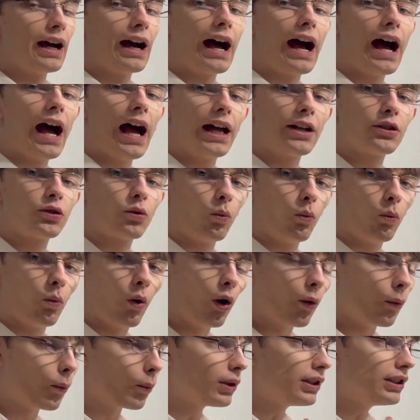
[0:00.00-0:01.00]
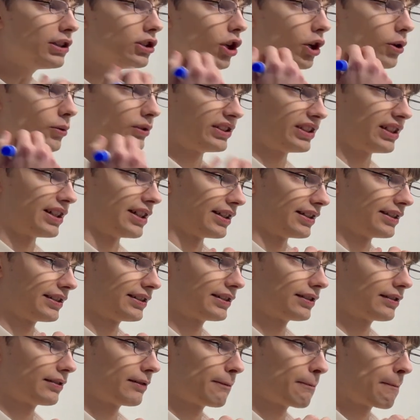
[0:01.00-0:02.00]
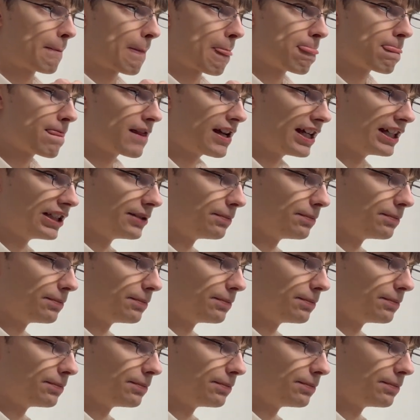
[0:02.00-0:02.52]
And what we notice is